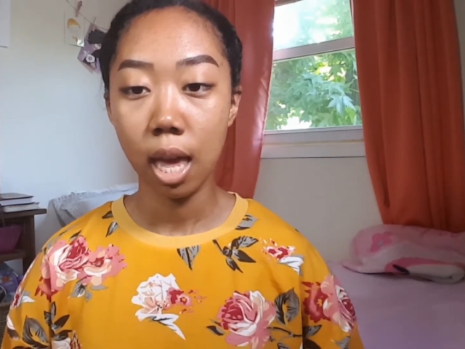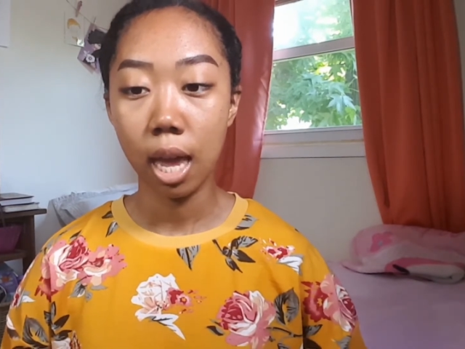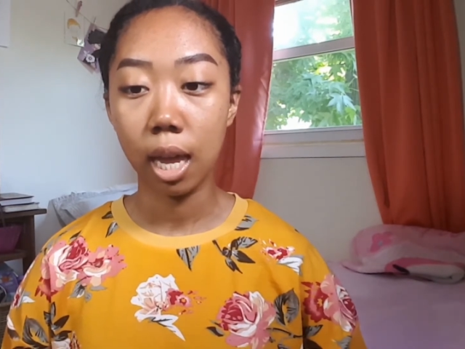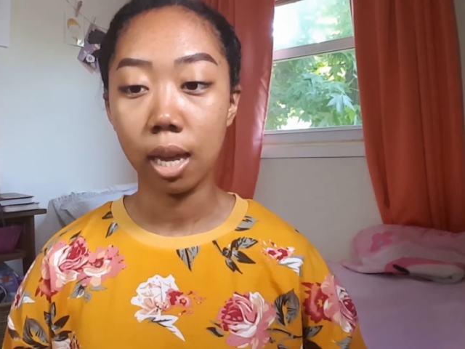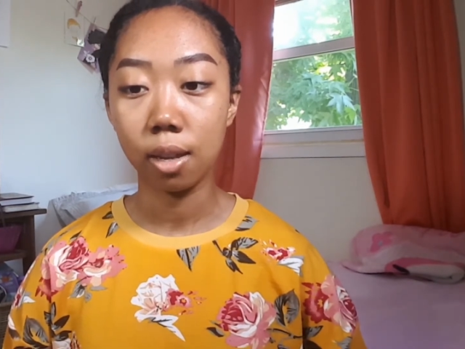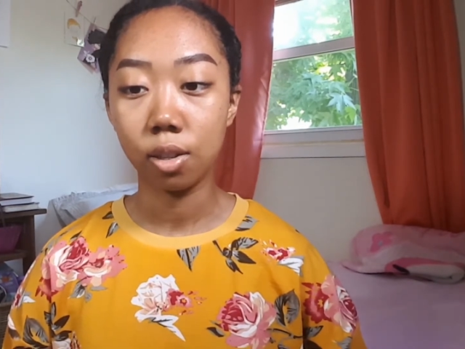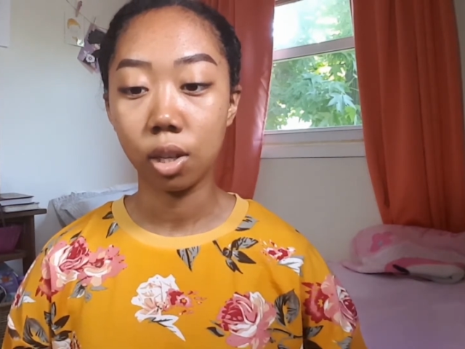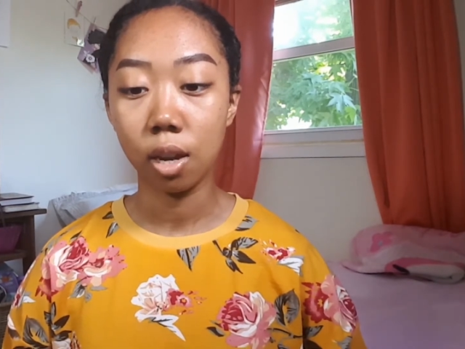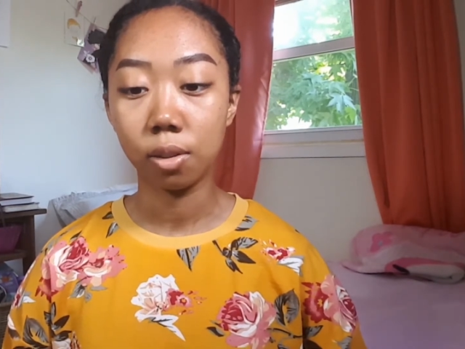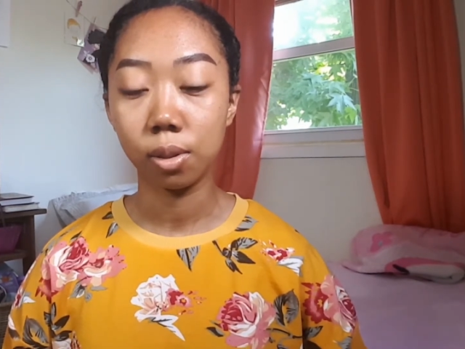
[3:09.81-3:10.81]
And
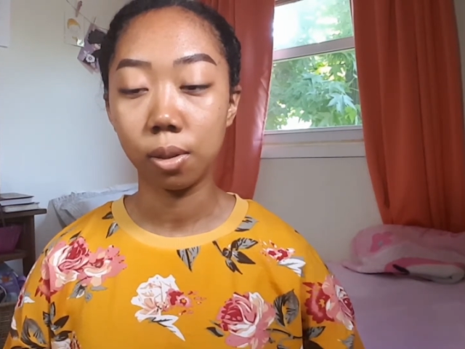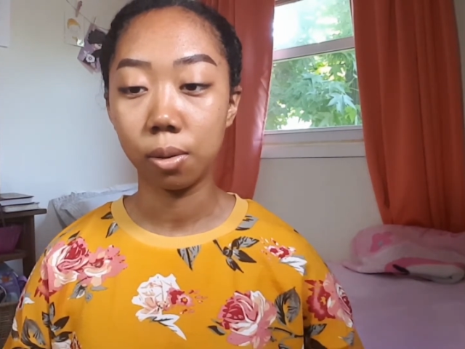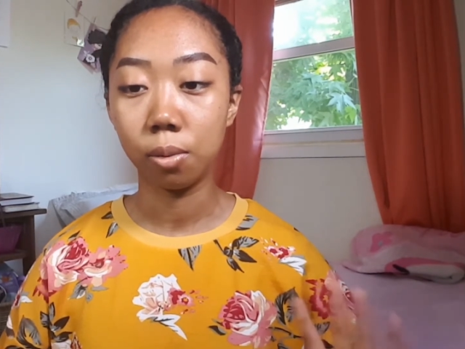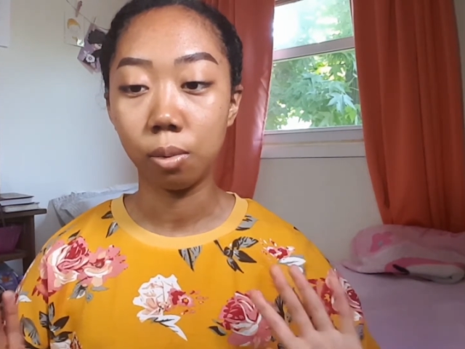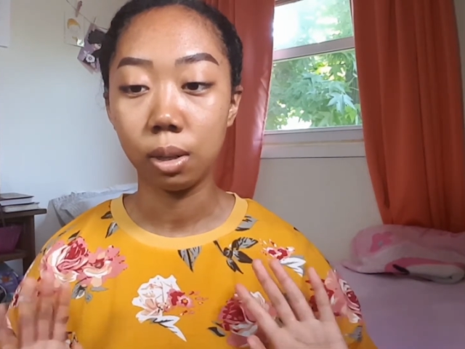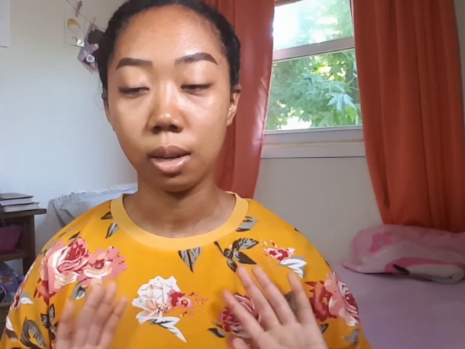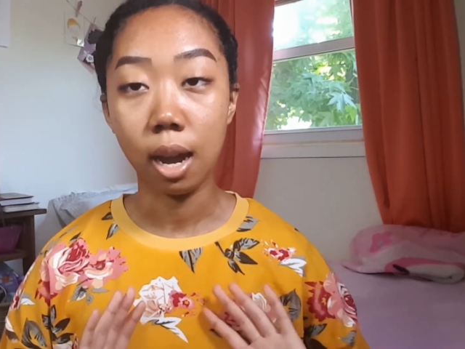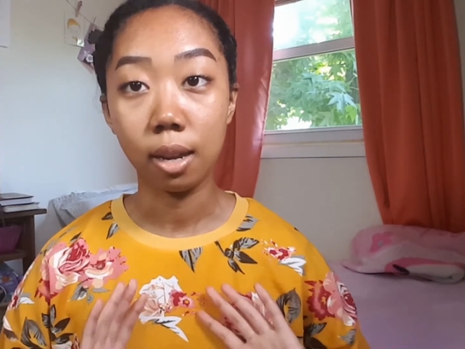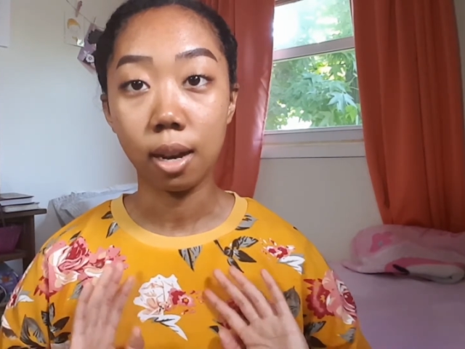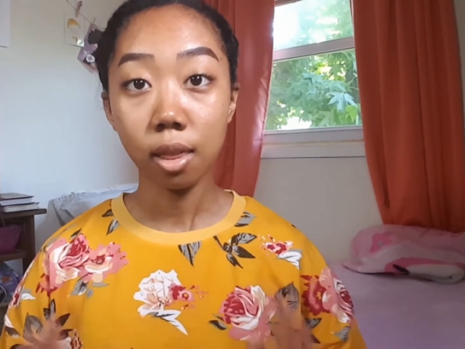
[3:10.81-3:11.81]
so when
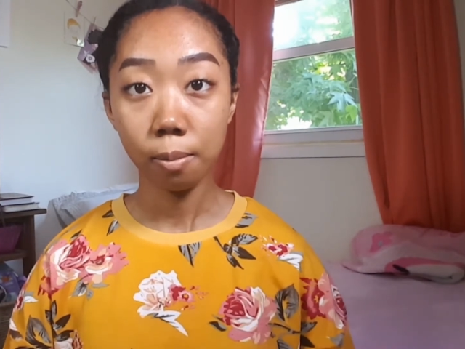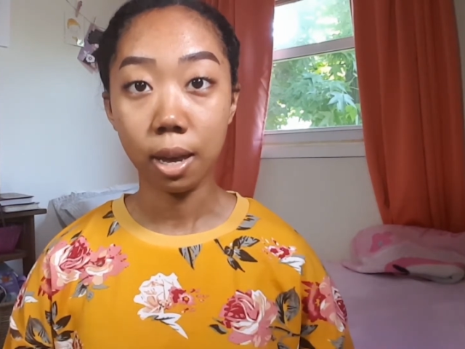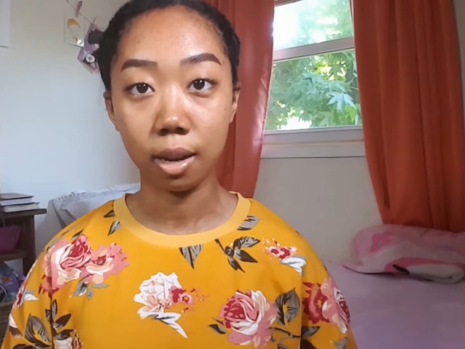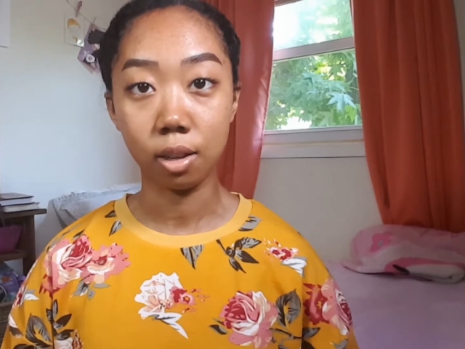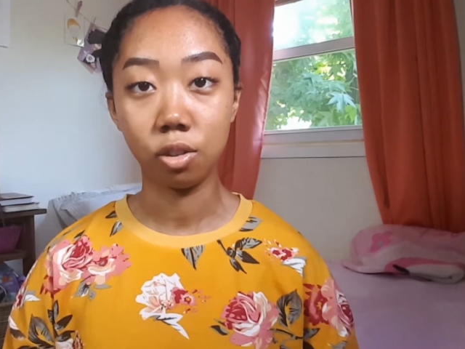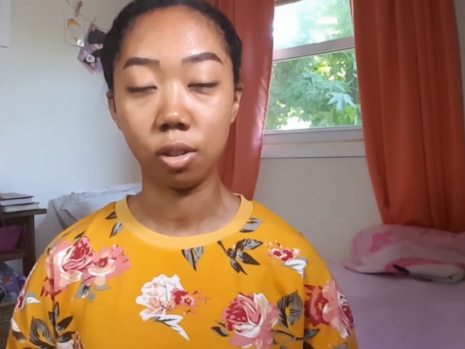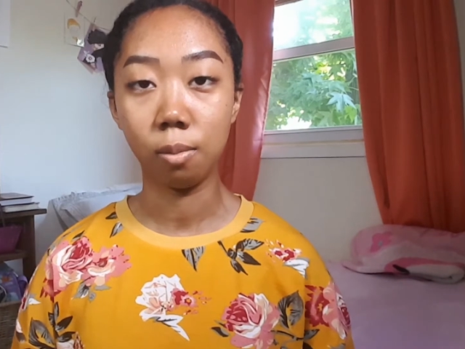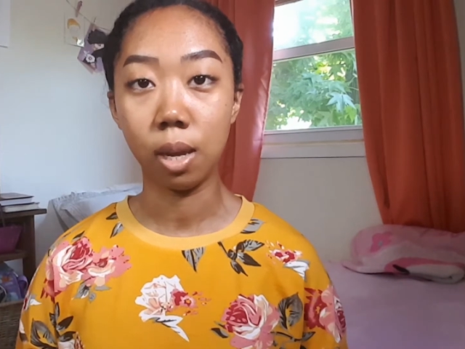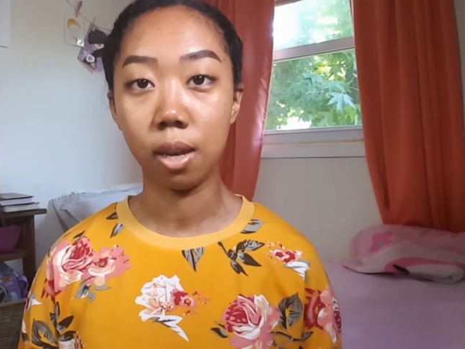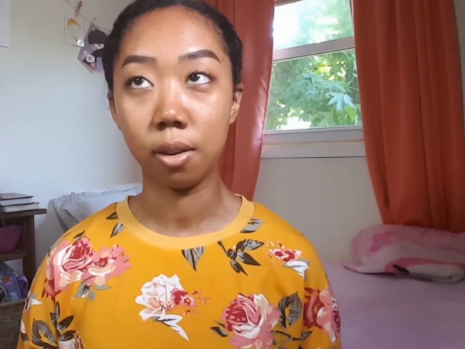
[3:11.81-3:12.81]
I got the package in the
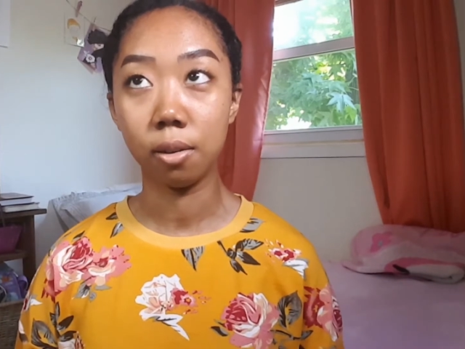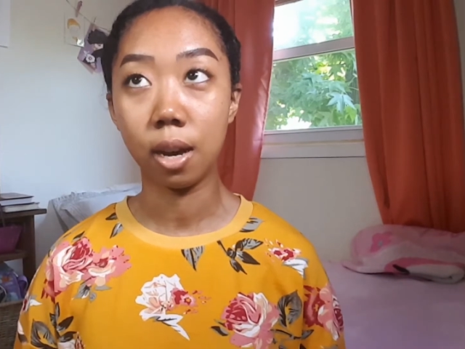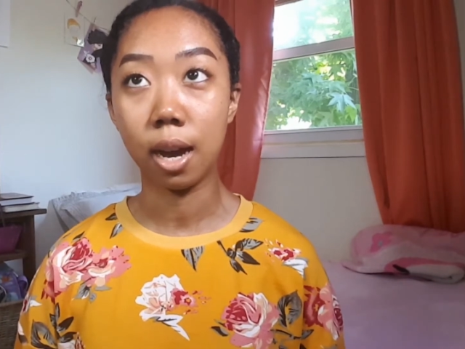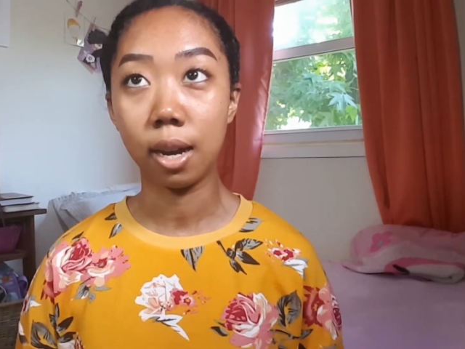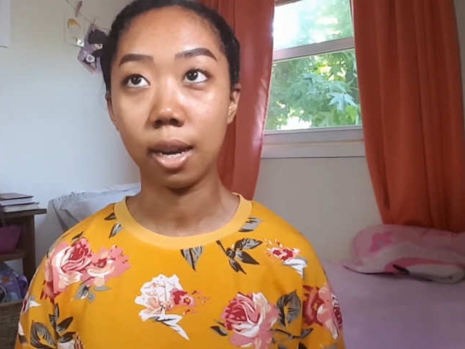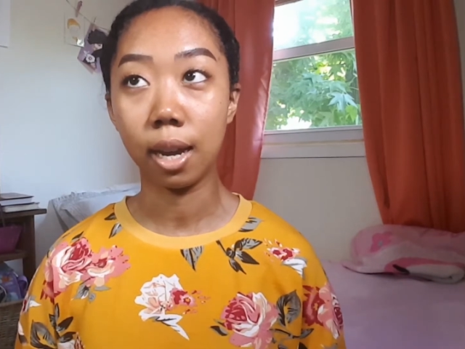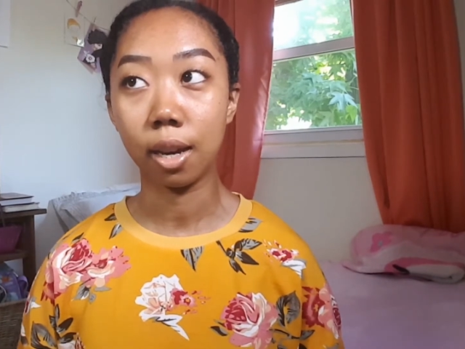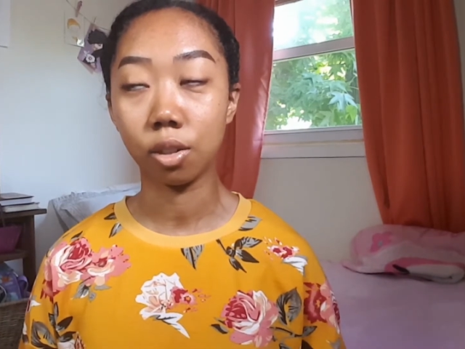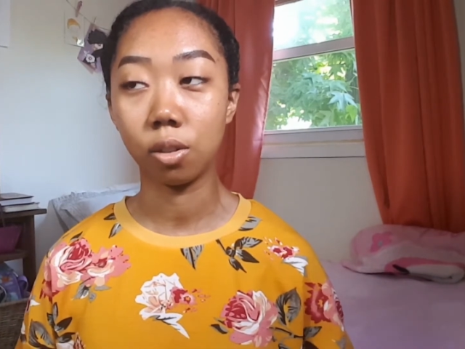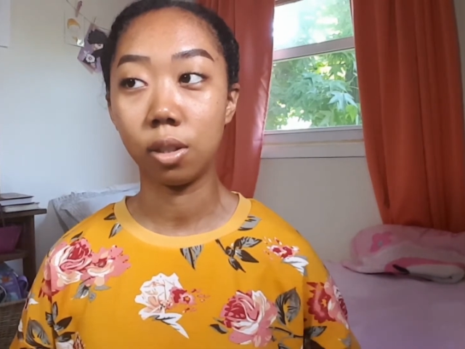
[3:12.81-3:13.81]
mail, I
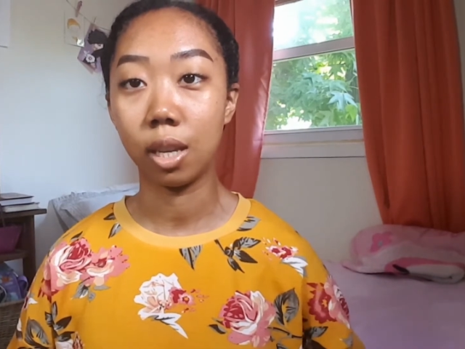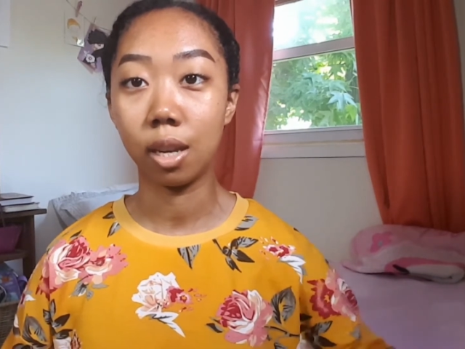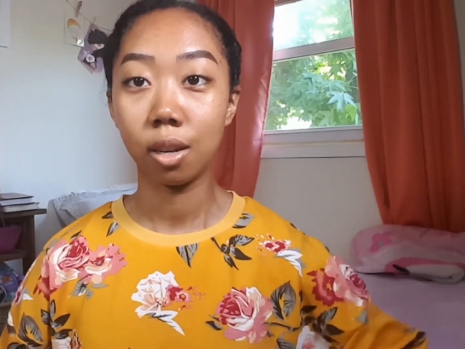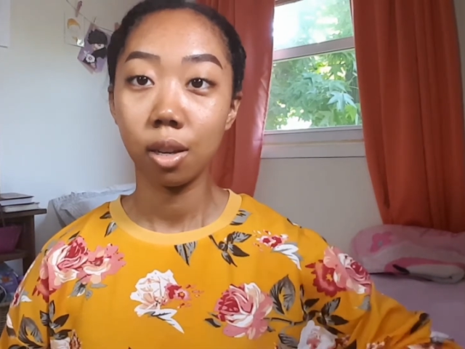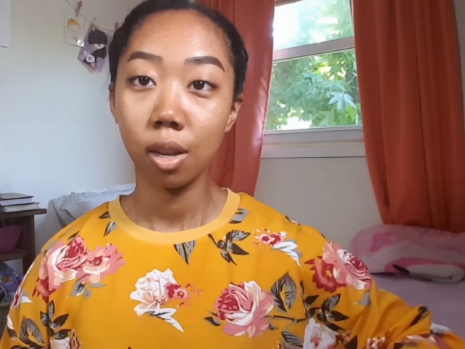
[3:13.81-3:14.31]
actually like,